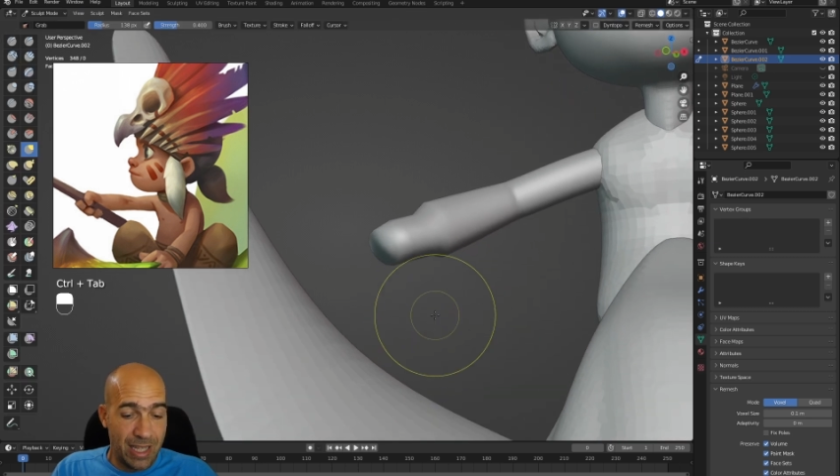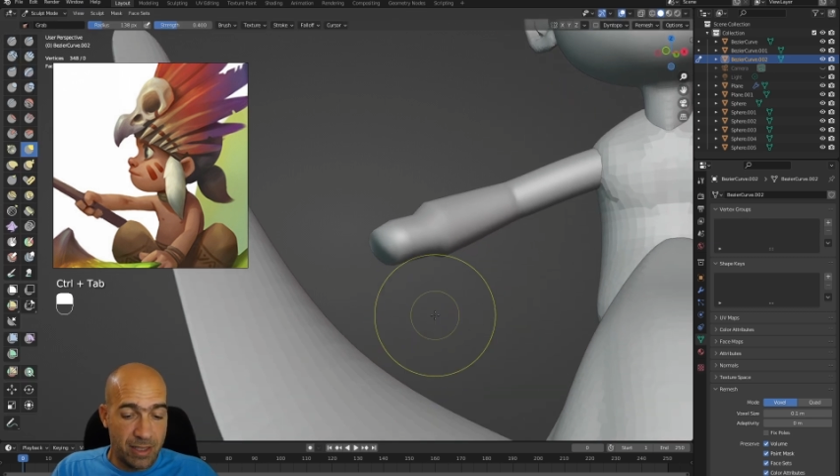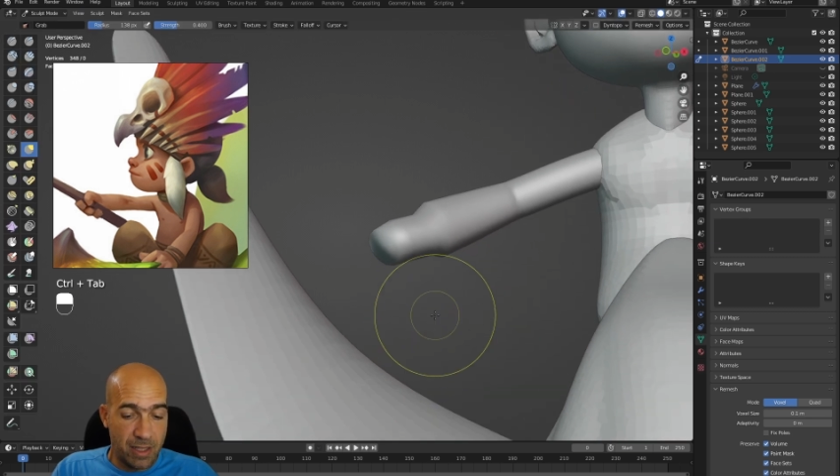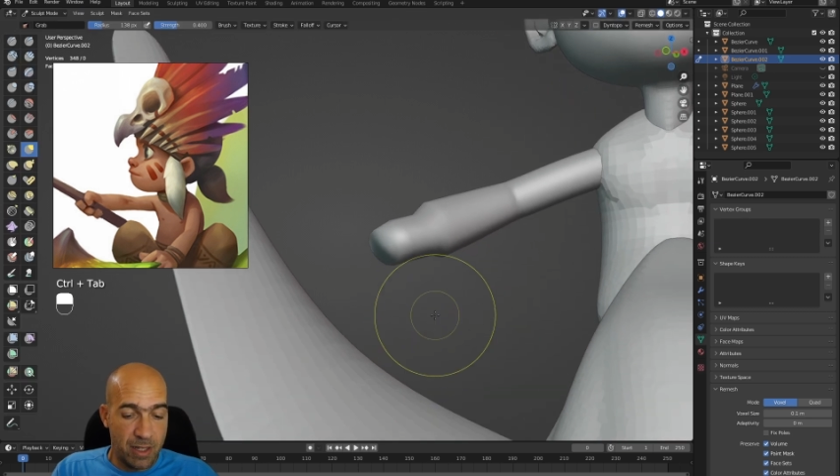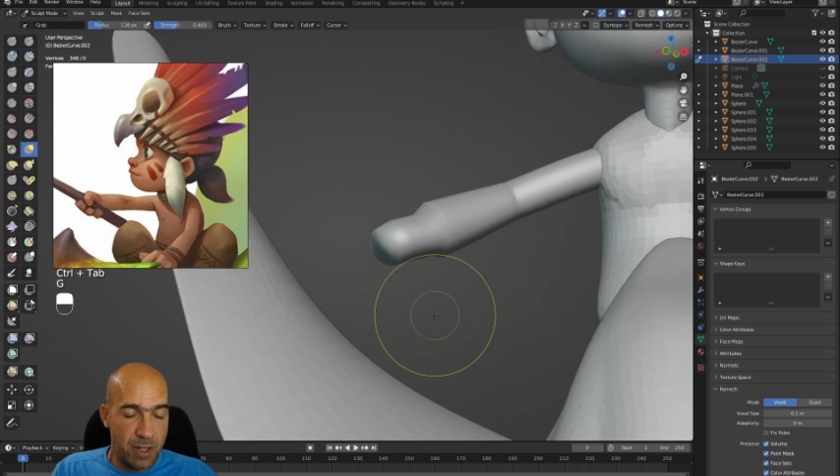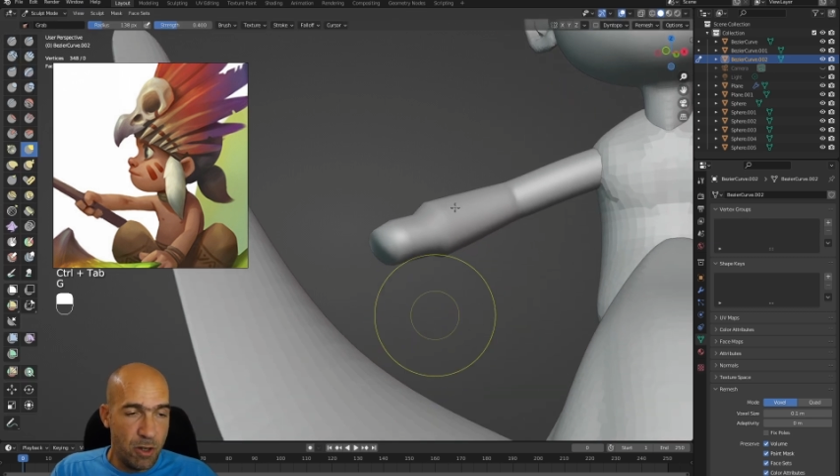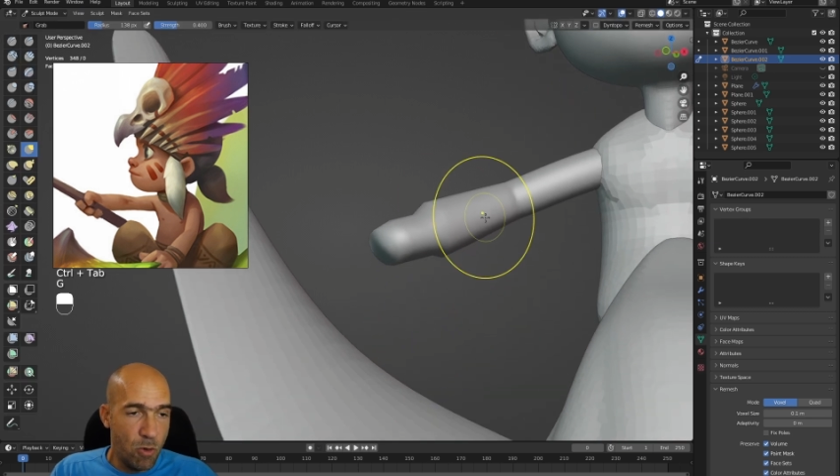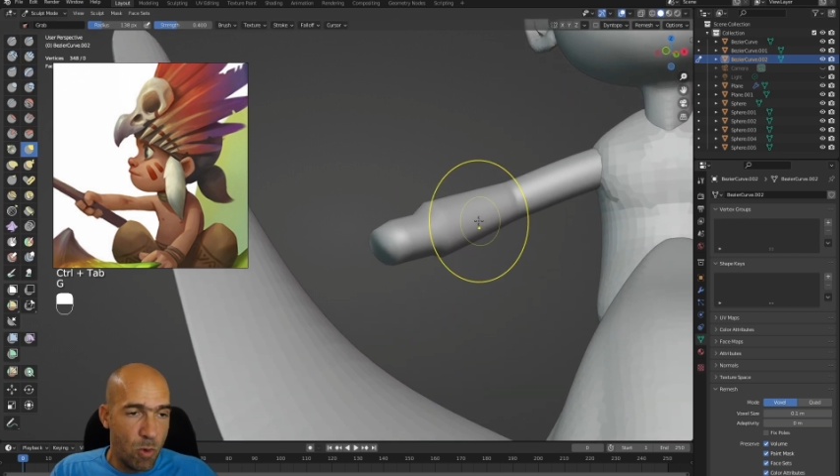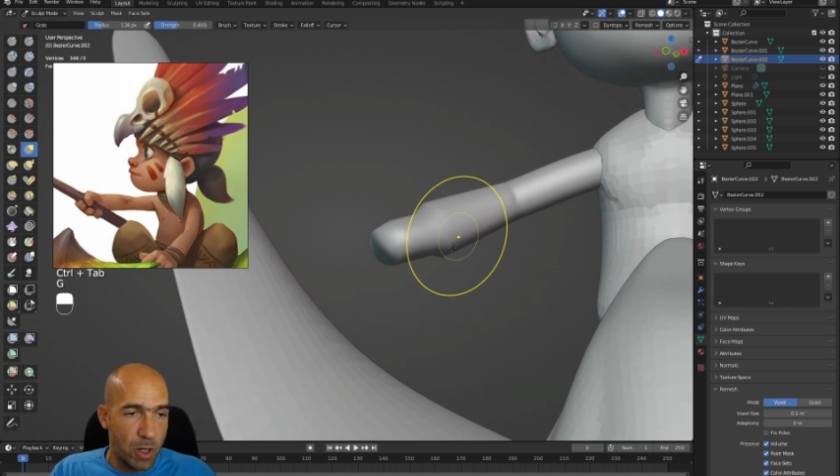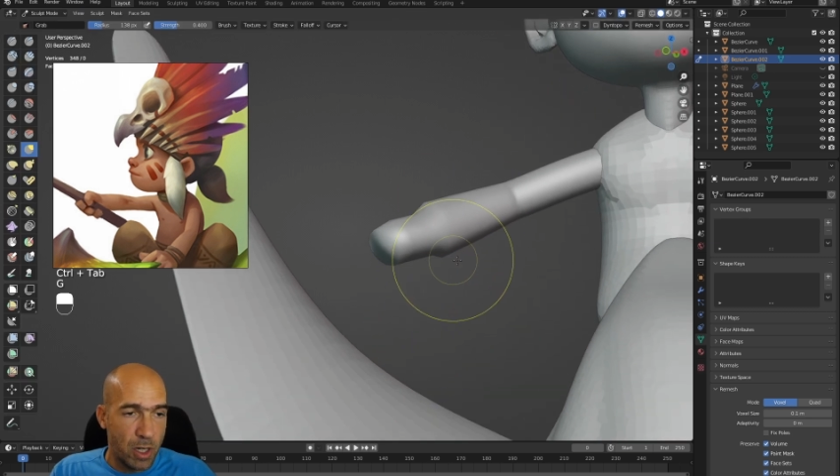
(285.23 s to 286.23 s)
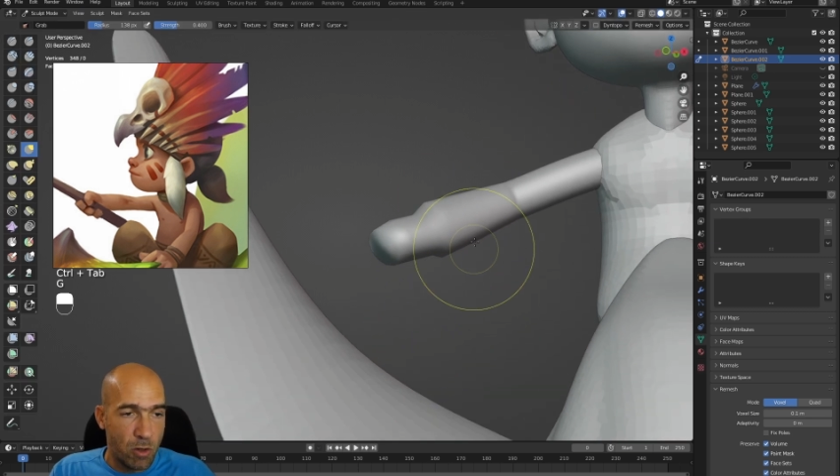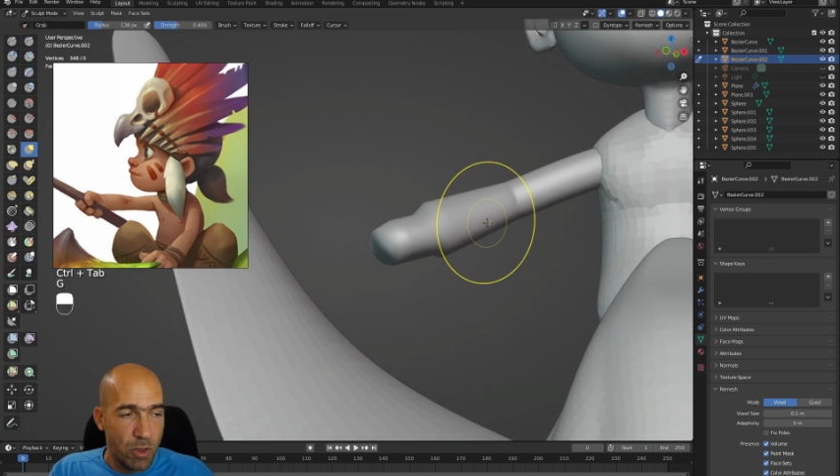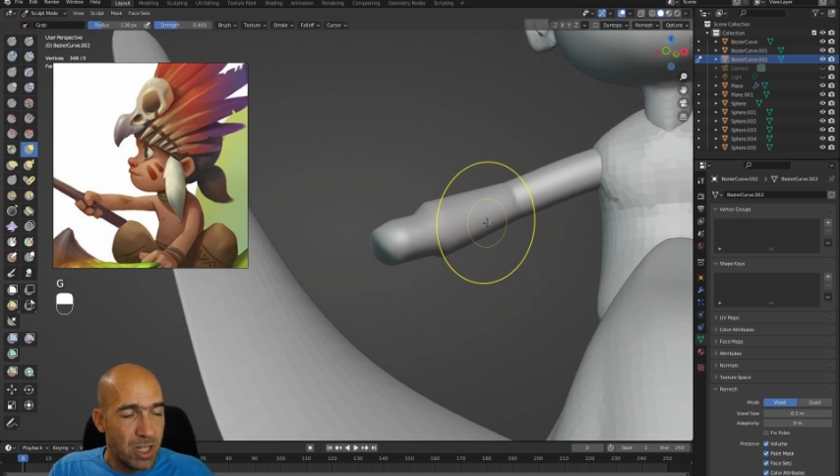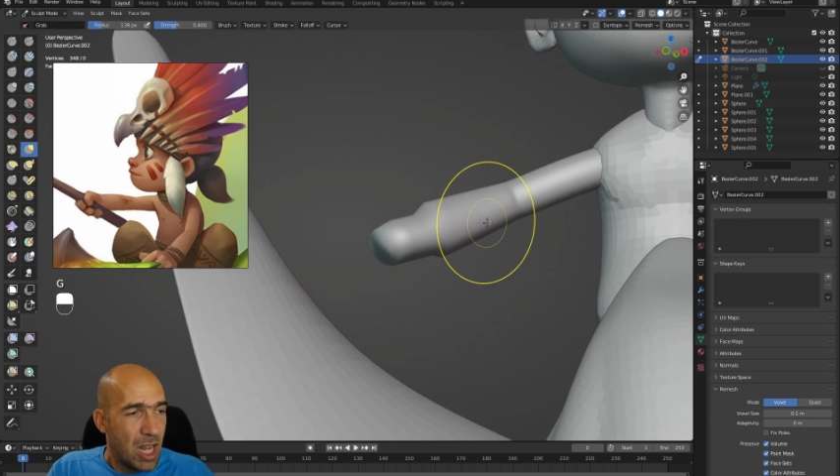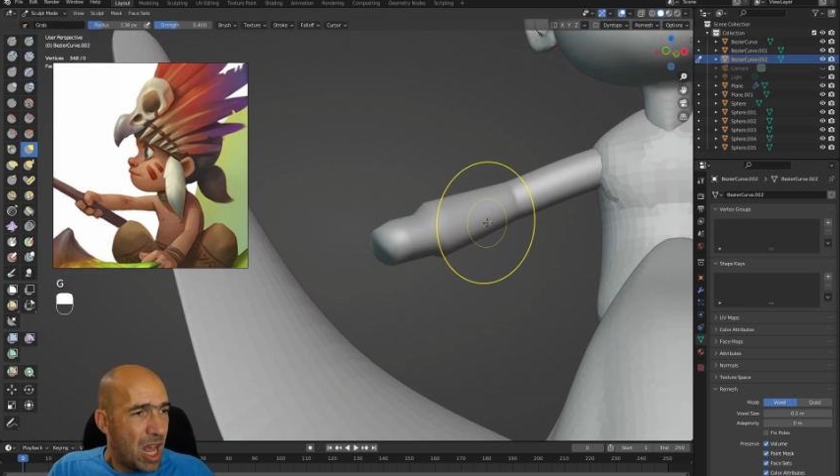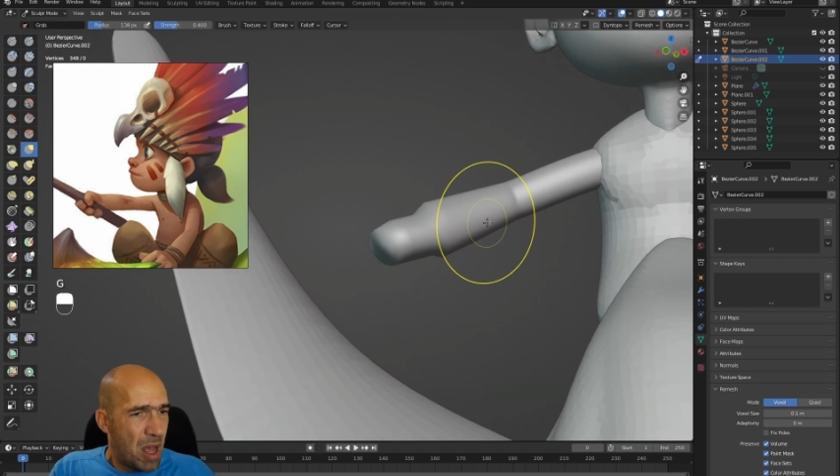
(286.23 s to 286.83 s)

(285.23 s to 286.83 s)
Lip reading: and continue working on this.